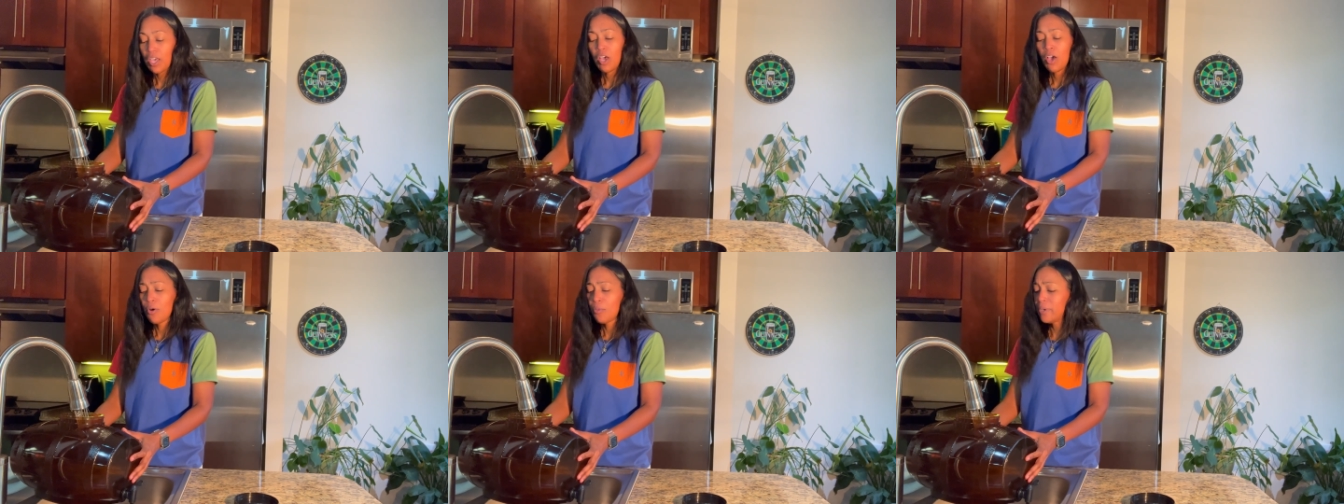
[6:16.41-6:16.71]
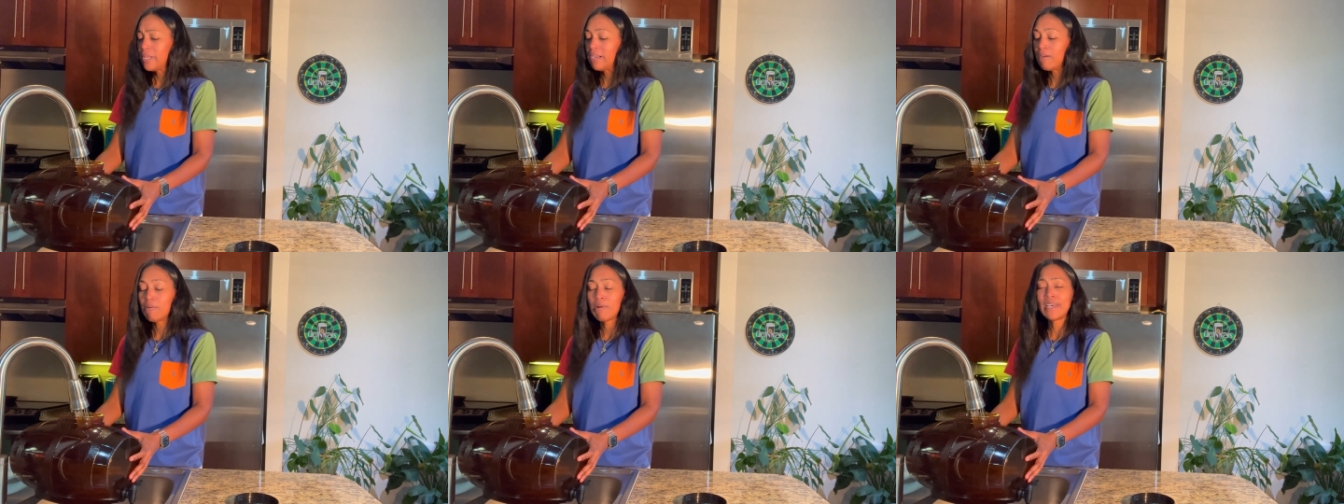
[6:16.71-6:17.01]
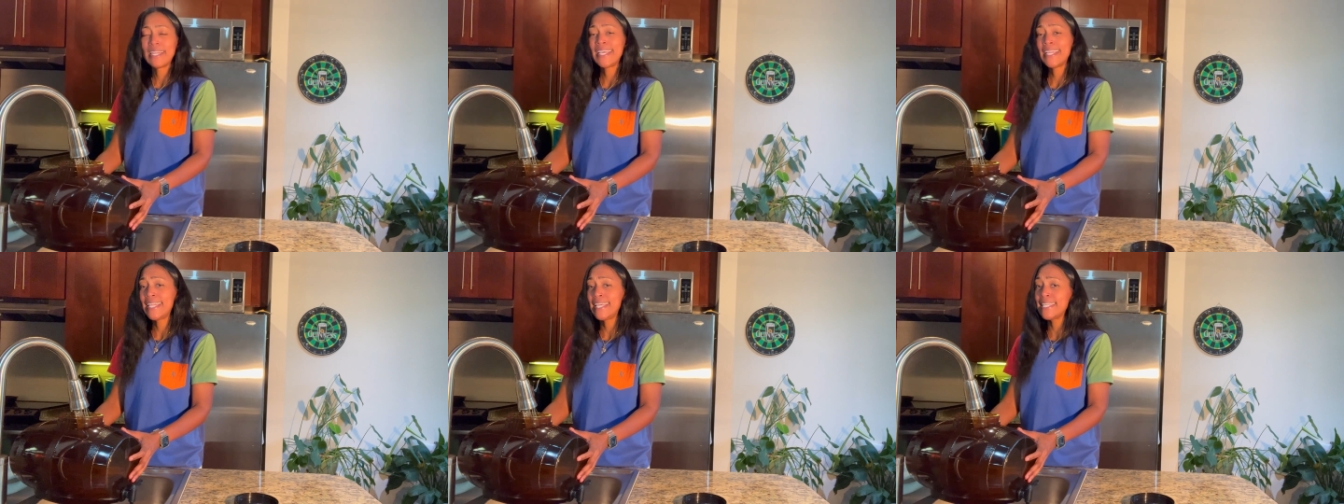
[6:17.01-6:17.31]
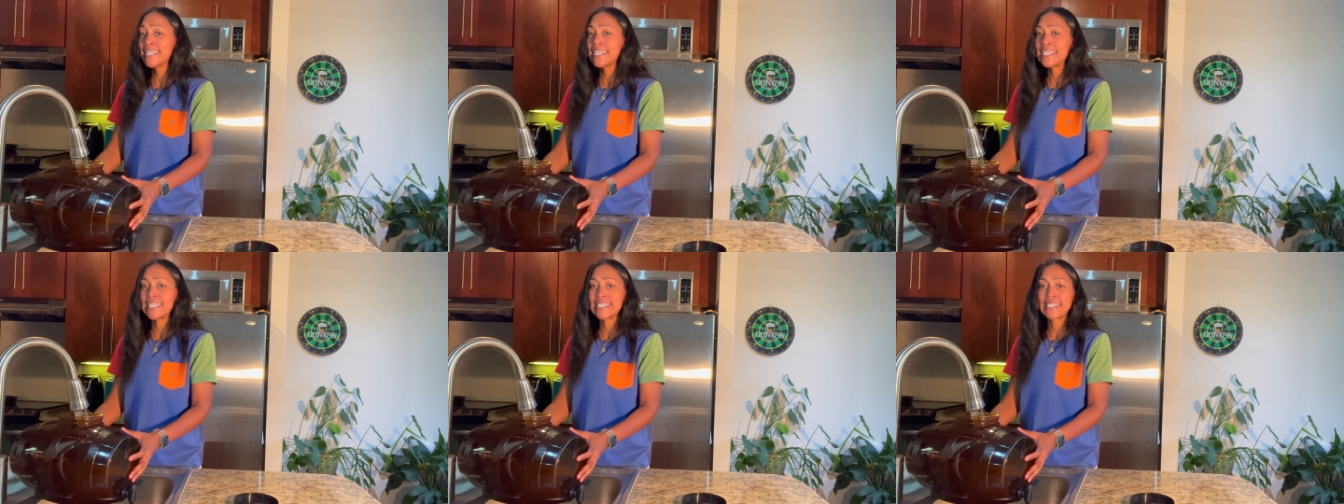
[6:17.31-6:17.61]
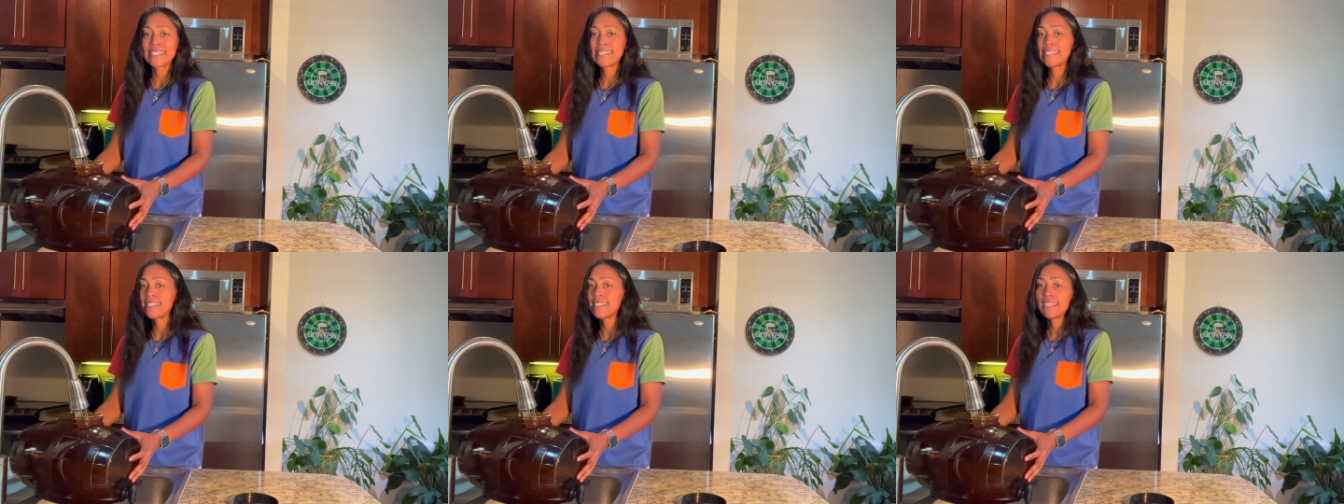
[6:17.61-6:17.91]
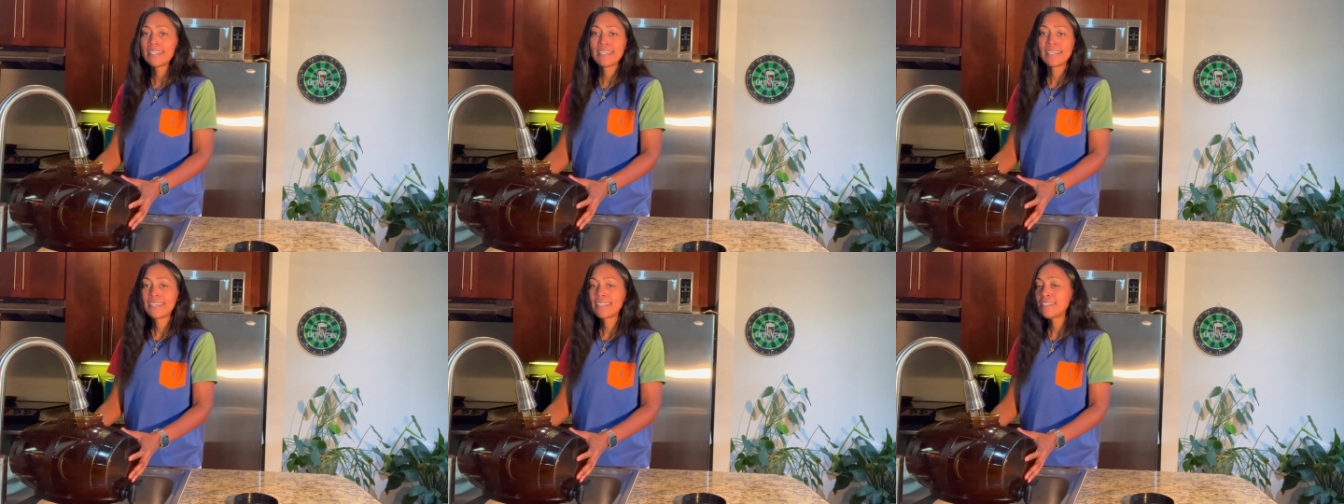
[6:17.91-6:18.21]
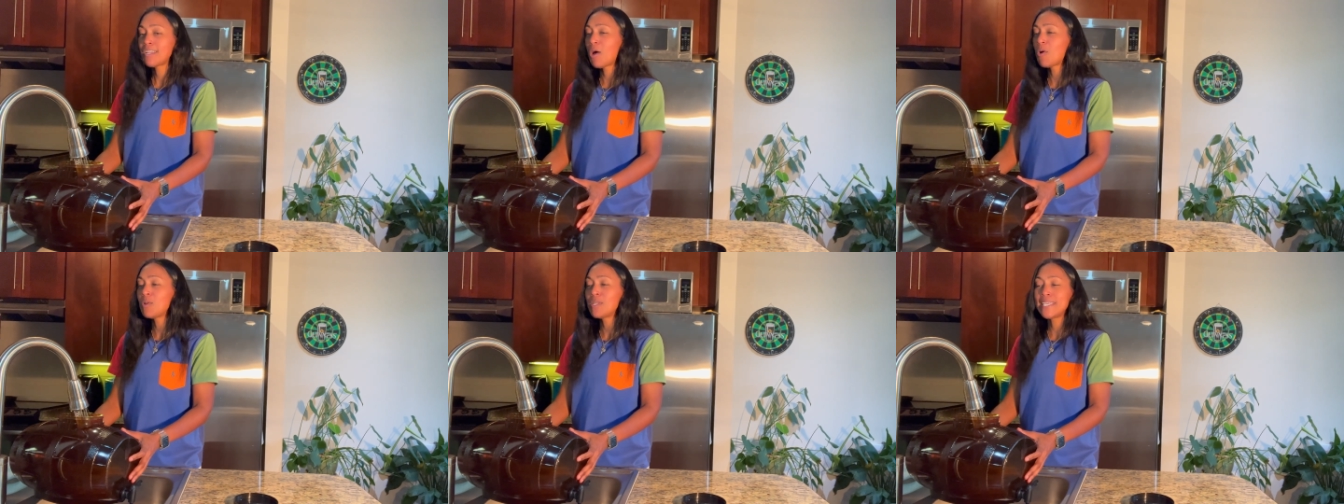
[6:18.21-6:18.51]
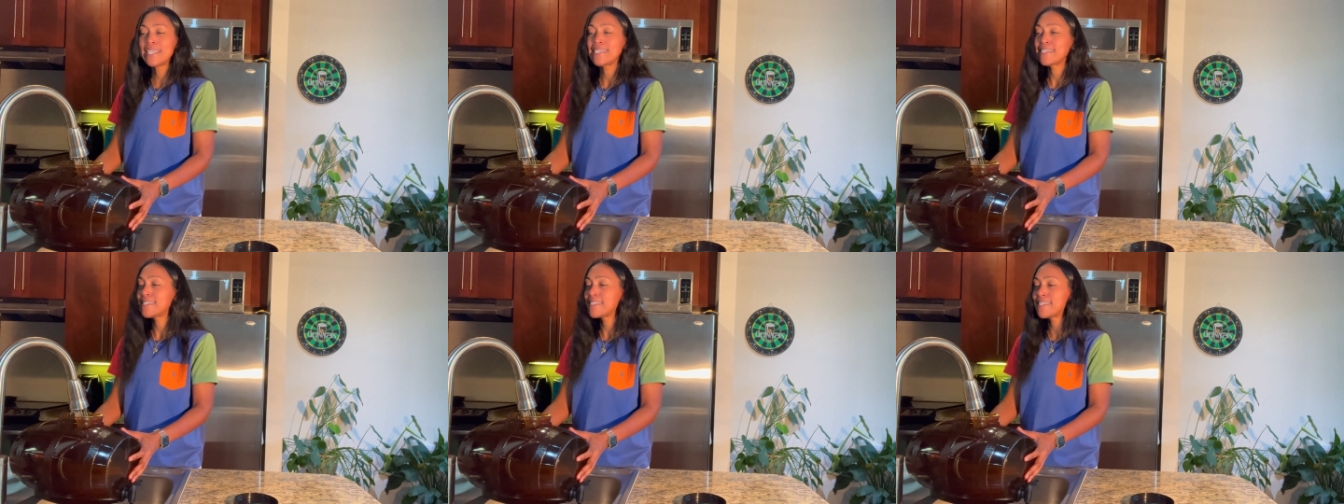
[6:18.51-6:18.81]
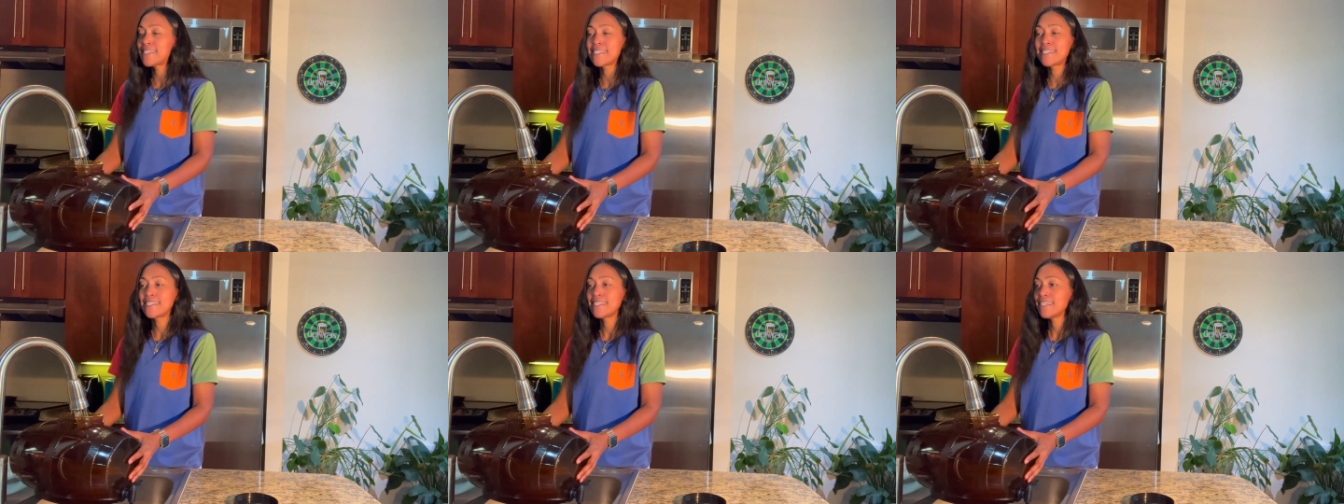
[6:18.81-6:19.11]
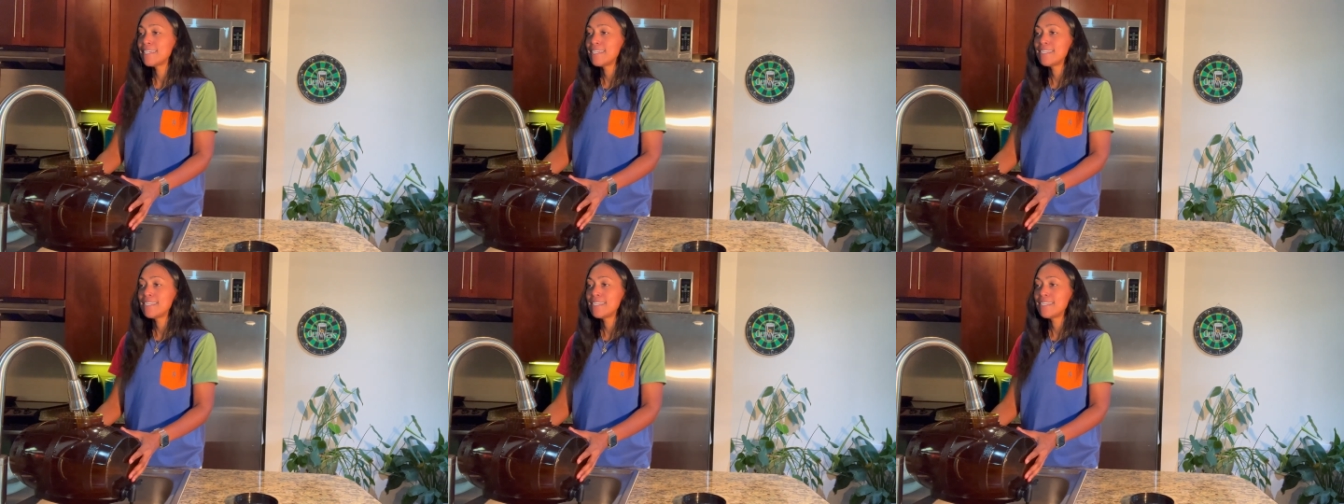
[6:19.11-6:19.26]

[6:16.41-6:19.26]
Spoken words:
We don't want any leaks. No leaks.